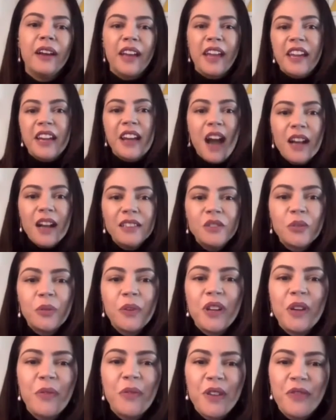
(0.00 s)
a
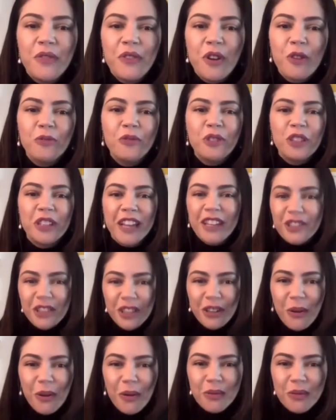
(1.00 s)
country with
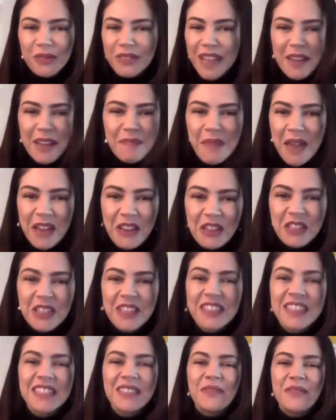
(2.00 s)
continental
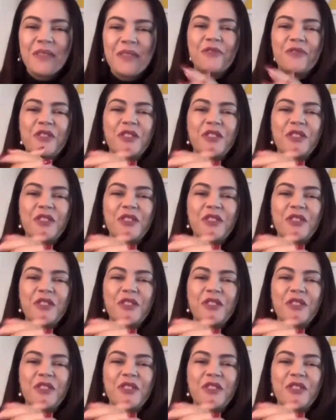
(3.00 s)
dimensions with